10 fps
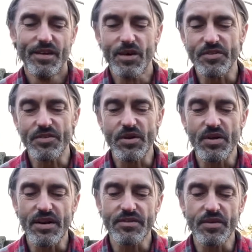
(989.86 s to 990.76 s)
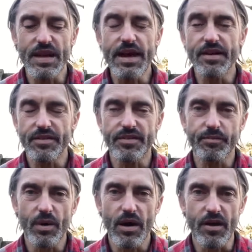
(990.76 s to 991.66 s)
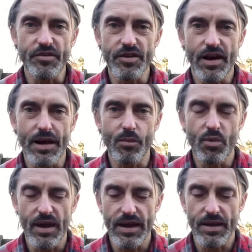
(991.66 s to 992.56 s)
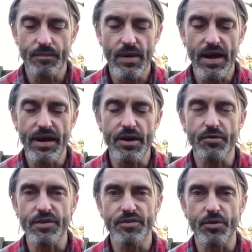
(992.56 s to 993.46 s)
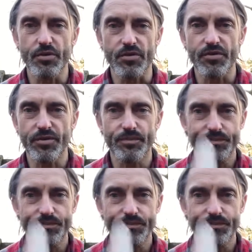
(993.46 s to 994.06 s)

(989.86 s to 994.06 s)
lots of goodies. On the 8th of March, I am running a crystals